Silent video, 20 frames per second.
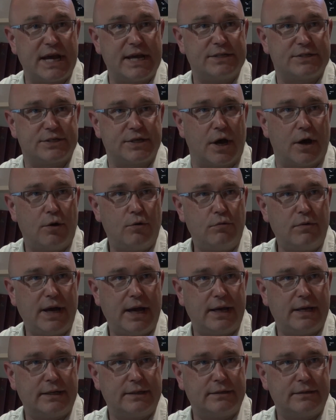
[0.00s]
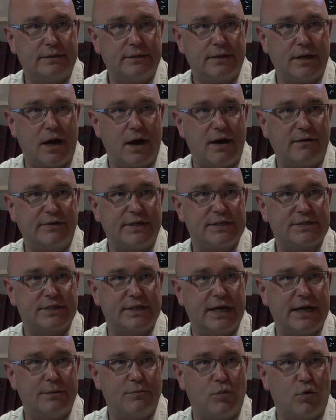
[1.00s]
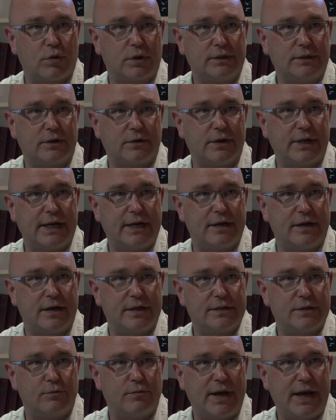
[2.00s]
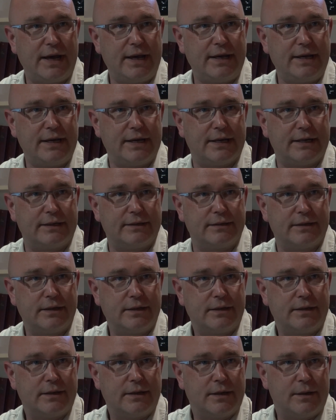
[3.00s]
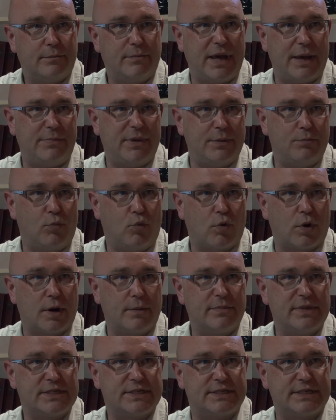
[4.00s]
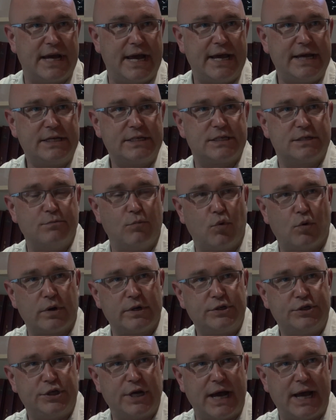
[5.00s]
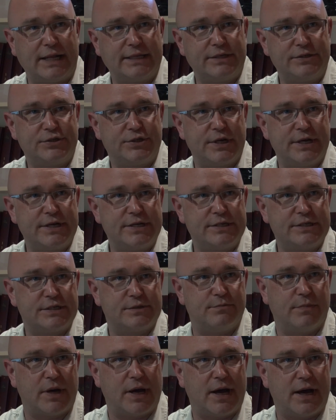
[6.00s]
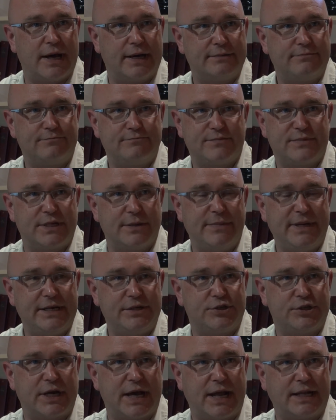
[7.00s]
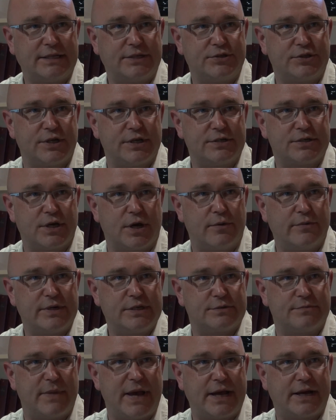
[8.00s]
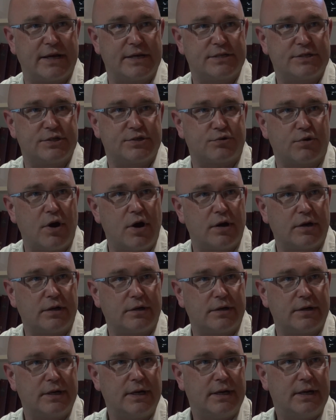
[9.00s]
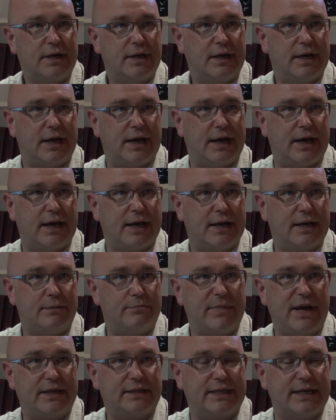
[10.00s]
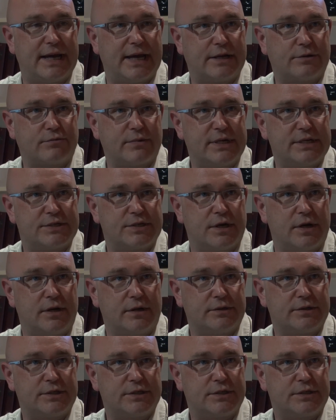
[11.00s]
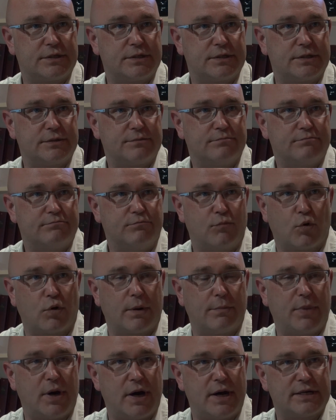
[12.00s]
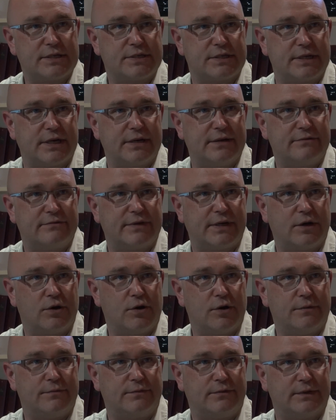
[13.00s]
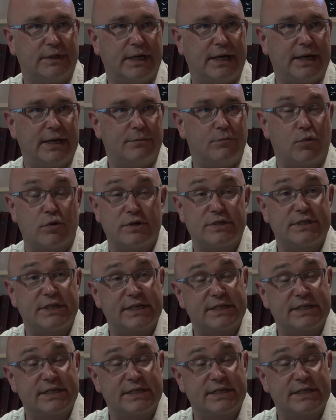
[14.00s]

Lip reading: say so, and obviously more learning on the way and maybe more mistakes, more challenges, but to me challenges always make us stronger and make the end results more positive and hopefully more